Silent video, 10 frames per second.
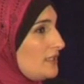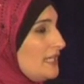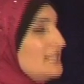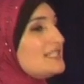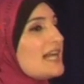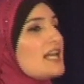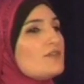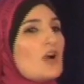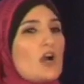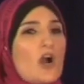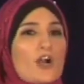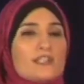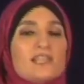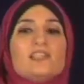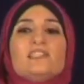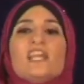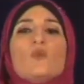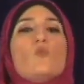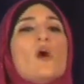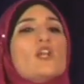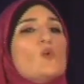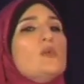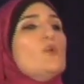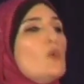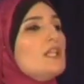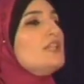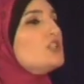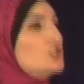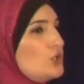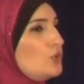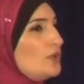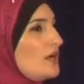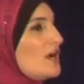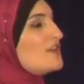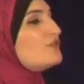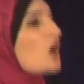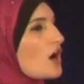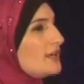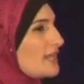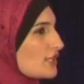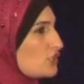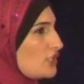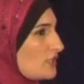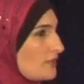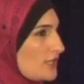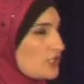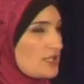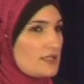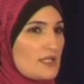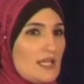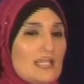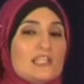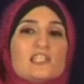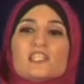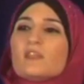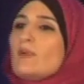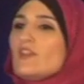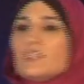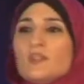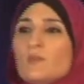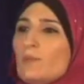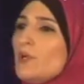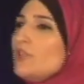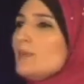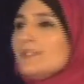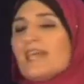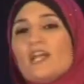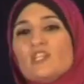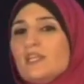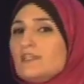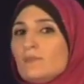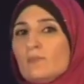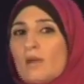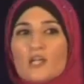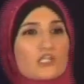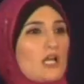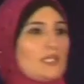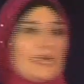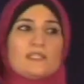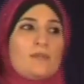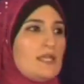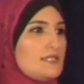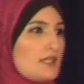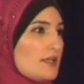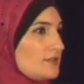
inside of our hearts and to say, what are we willing to do for our next generations? Sisters and brothers, building masajid is, mashallah, is amazing.